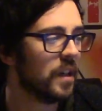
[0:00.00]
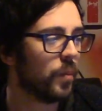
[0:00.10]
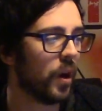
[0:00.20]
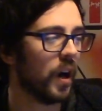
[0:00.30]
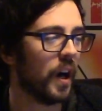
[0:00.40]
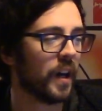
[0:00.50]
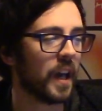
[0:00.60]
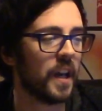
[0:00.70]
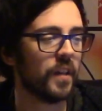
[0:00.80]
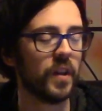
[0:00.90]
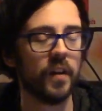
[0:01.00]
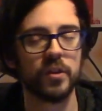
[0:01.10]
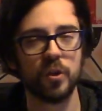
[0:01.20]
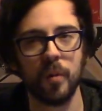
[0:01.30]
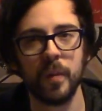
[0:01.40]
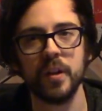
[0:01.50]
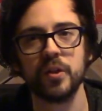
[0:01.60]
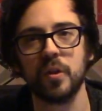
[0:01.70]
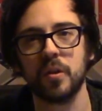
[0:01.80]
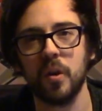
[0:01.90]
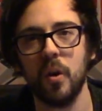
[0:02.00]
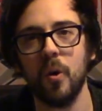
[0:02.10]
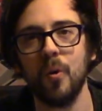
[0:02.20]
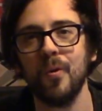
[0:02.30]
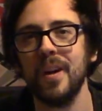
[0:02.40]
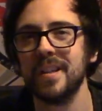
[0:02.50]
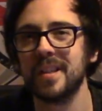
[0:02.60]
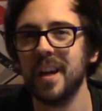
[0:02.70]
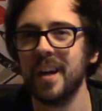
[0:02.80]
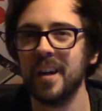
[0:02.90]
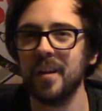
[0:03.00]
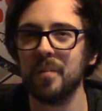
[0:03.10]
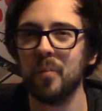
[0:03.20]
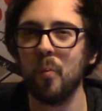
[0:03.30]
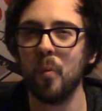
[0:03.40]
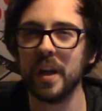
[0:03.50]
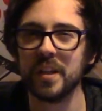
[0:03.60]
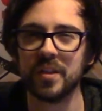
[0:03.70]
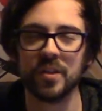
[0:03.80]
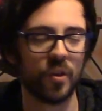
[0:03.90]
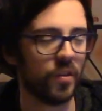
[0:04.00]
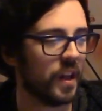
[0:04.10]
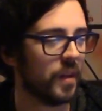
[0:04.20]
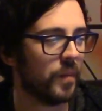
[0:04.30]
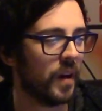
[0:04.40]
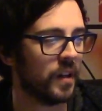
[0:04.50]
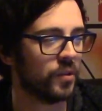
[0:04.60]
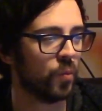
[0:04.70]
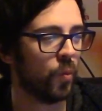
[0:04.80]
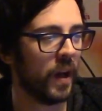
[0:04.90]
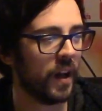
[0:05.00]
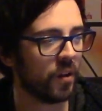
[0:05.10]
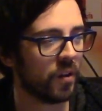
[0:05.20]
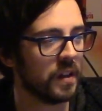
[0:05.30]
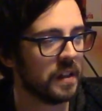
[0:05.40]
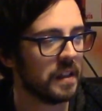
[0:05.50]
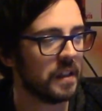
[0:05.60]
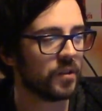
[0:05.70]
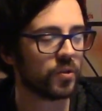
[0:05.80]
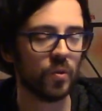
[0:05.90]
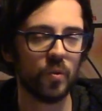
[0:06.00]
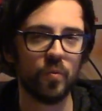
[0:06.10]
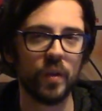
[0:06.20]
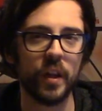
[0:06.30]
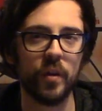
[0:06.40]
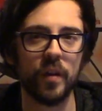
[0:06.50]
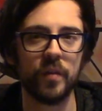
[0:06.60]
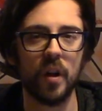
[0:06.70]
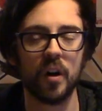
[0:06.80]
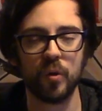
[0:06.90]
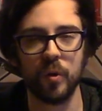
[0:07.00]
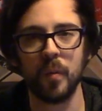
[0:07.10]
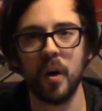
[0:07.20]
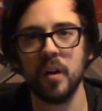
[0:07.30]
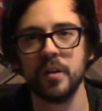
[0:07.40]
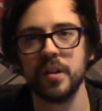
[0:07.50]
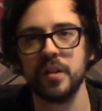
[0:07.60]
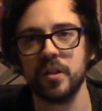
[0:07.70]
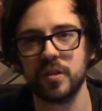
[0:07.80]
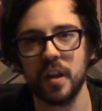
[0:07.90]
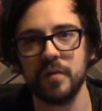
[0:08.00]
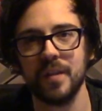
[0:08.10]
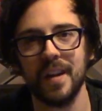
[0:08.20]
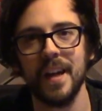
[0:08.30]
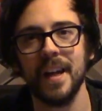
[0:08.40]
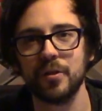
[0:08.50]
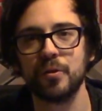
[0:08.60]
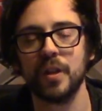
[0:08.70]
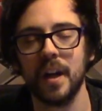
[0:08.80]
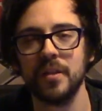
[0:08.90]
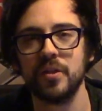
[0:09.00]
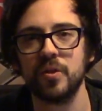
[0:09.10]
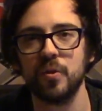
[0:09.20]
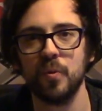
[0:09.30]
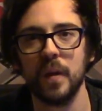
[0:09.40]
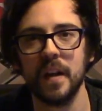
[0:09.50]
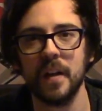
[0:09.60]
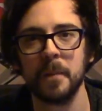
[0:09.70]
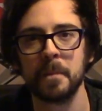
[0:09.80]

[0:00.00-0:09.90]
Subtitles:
But again, if you have a Dominus or Call, it's kind of wasted on them as well. So really, if you are going Mars, it just gives you that extra chance to